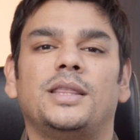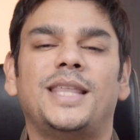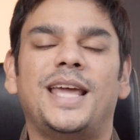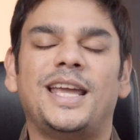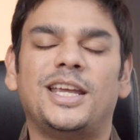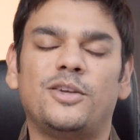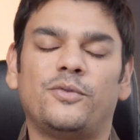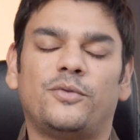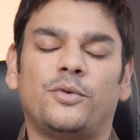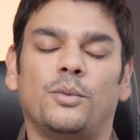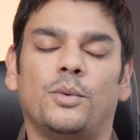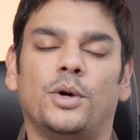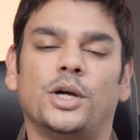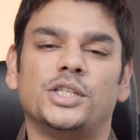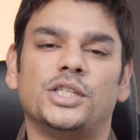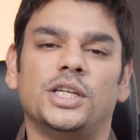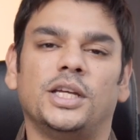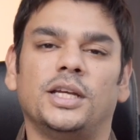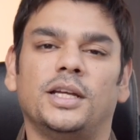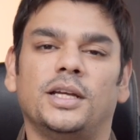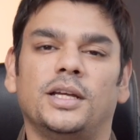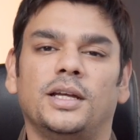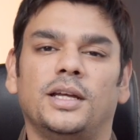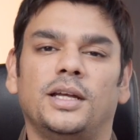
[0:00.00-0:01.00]
Thank you for
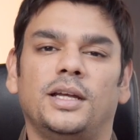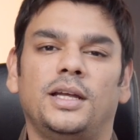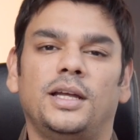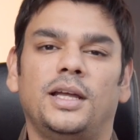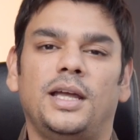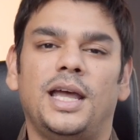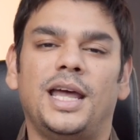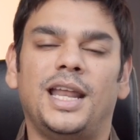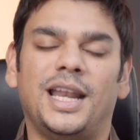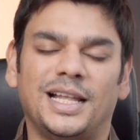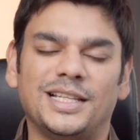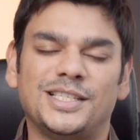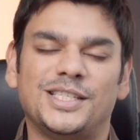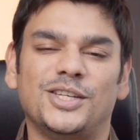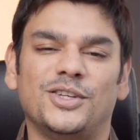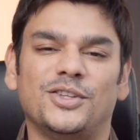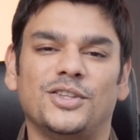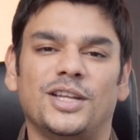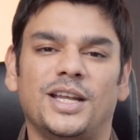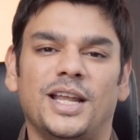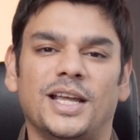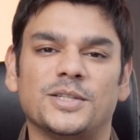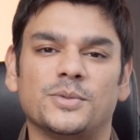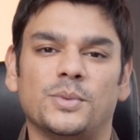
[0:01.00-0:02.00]
watching, and I'll see you in
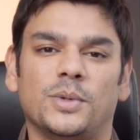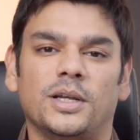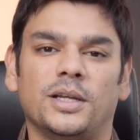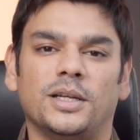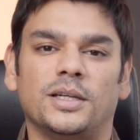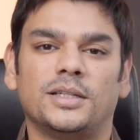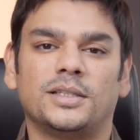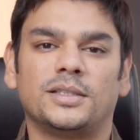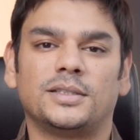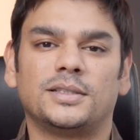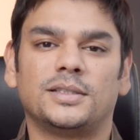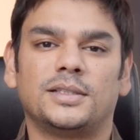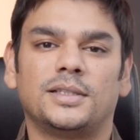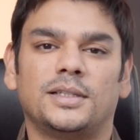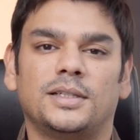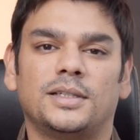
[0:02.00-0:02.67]
the next one.